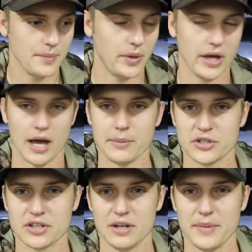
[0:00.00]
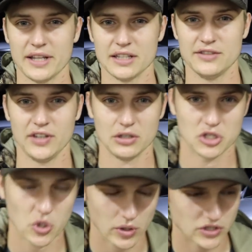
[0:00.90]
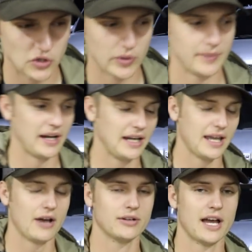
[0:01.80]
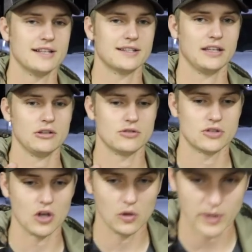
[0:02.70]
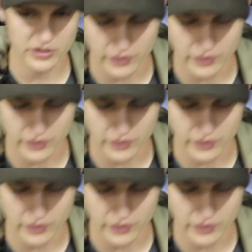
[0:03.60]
But I'm just gonna make this video short and sweet. But anyhow, guys, thank you so much